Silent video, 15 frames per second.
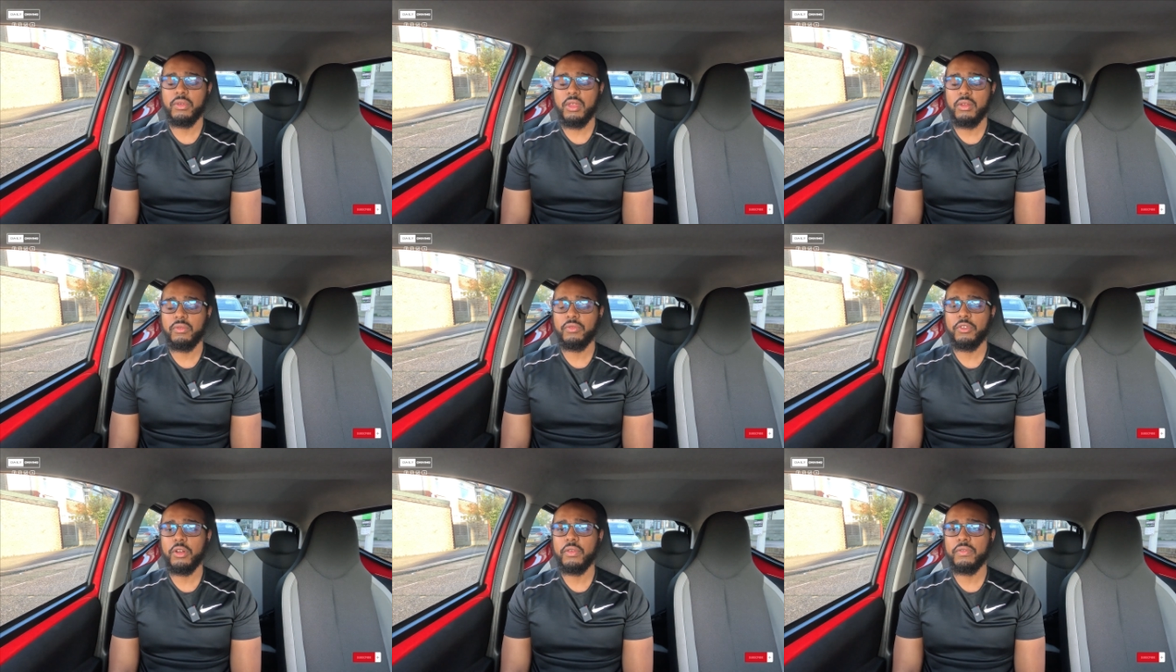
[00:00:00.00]
in
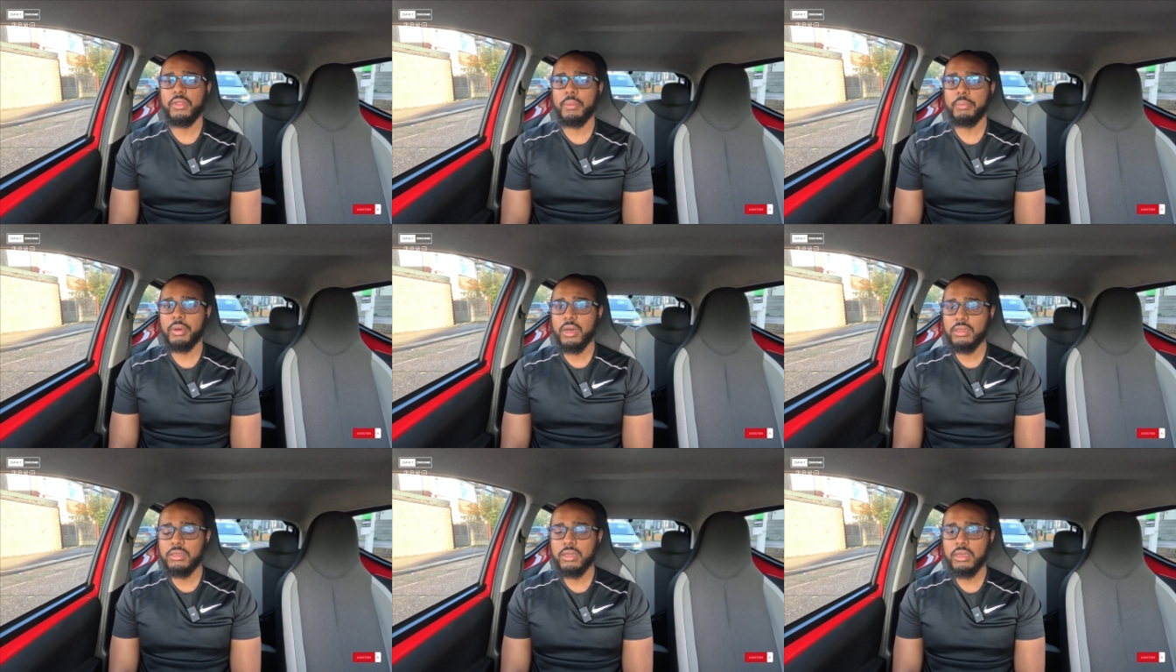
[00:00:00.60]
front of the
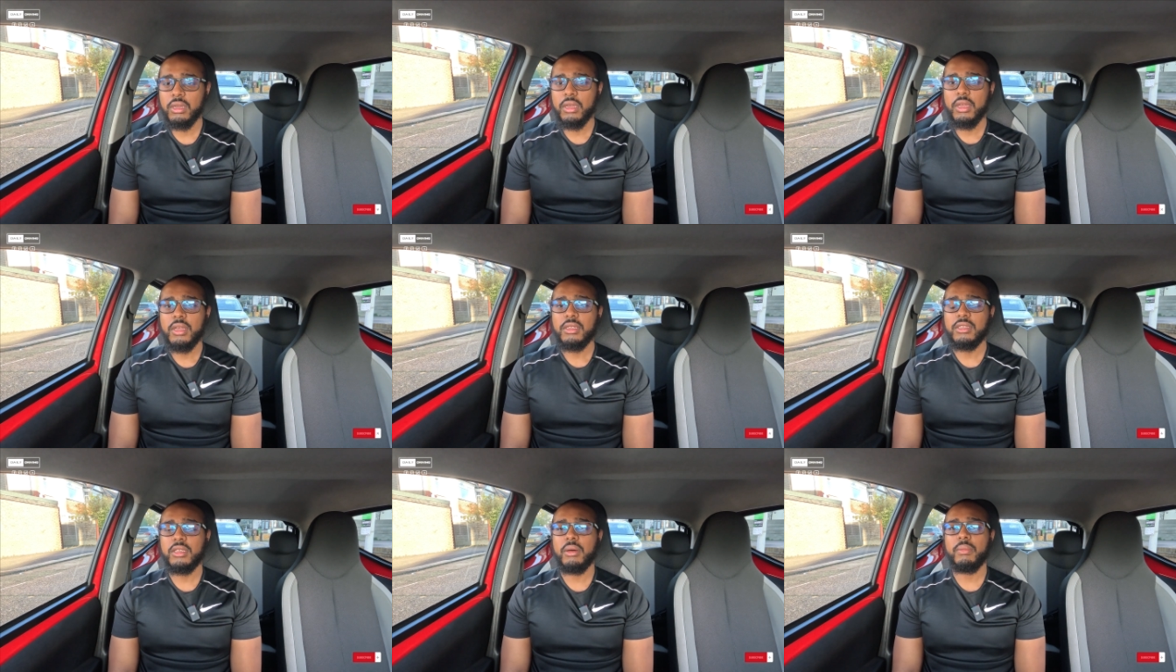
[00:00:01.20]
bus,
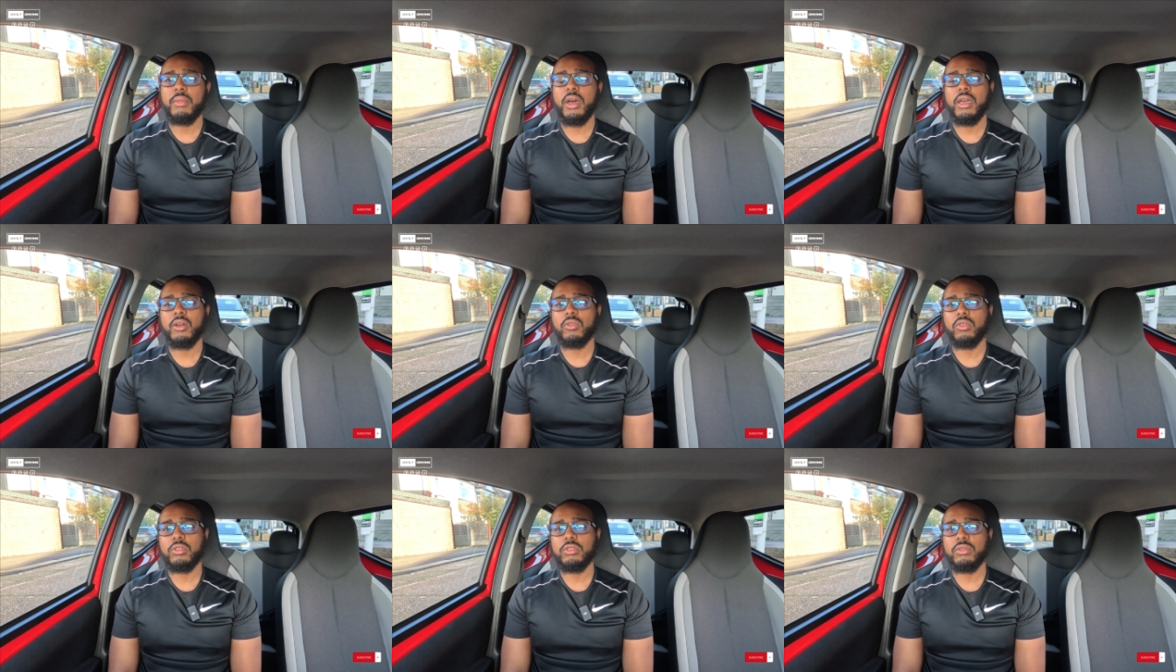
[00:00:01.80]
some
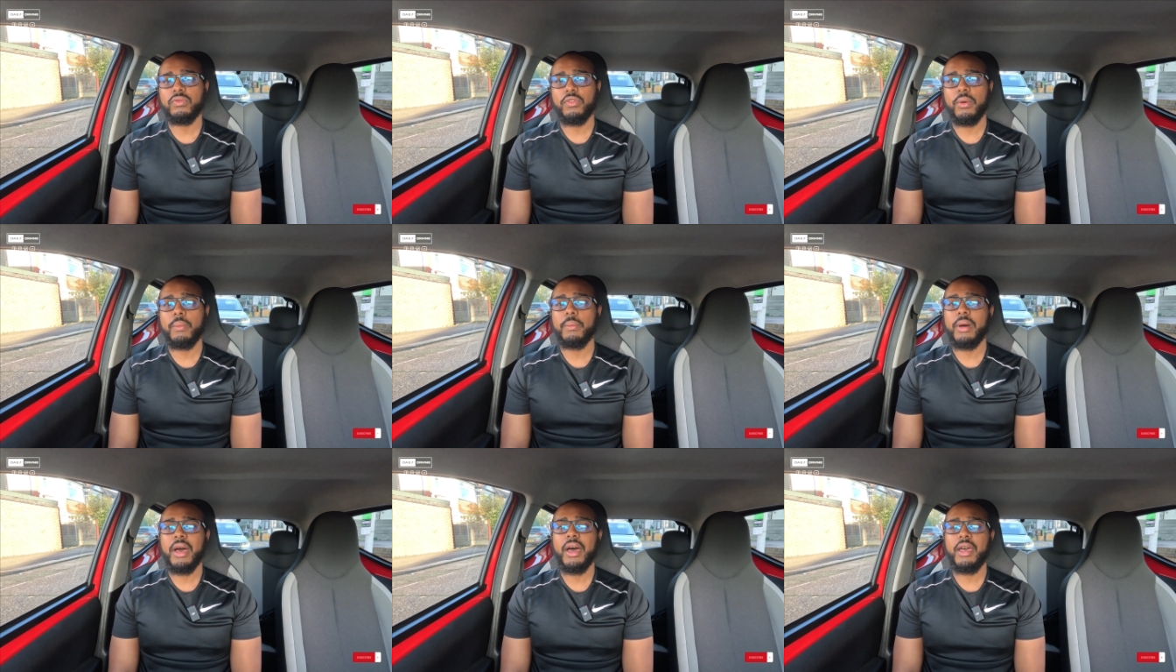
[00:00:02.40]
might cross
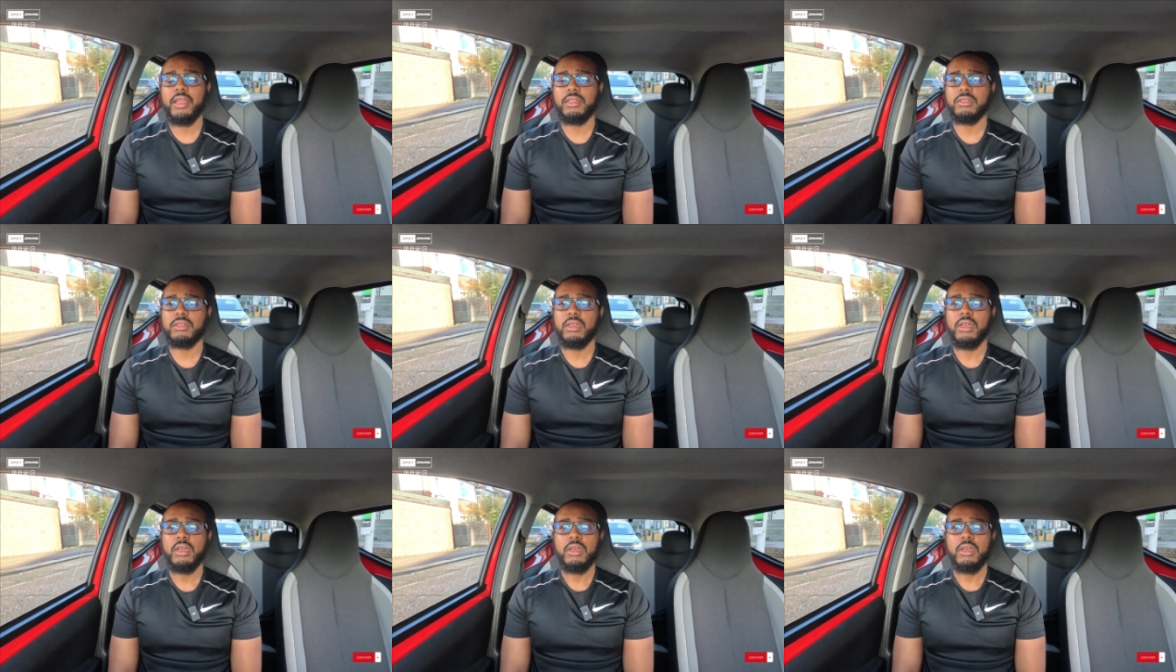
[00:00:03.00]
from behind.